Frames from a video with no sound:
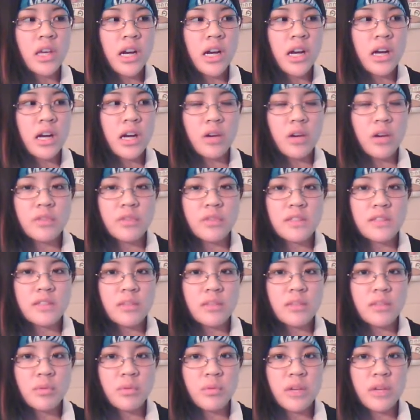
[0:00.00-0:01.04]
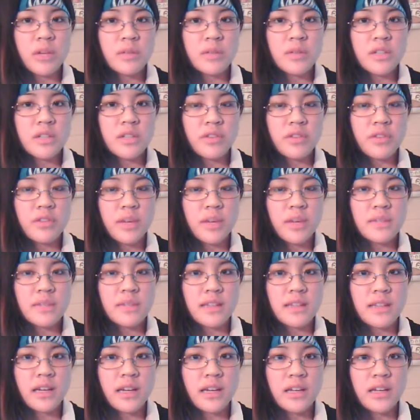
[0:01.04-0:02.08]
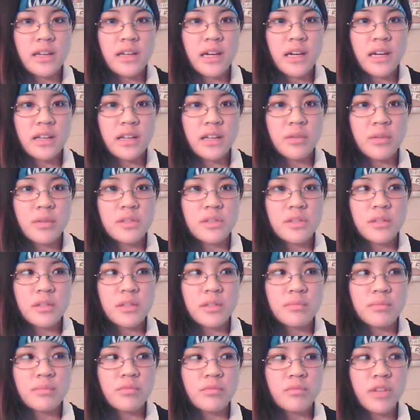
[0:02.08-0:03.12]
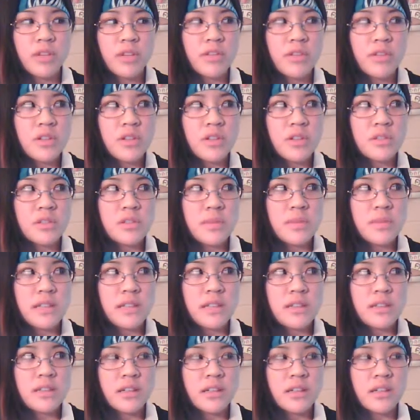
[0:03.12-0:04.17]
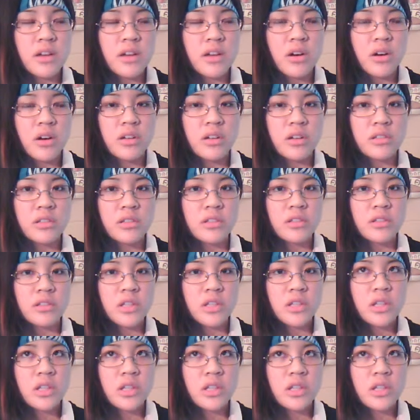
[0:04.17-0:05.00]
Over the summer when I was here for MSI, there were some renovations being done on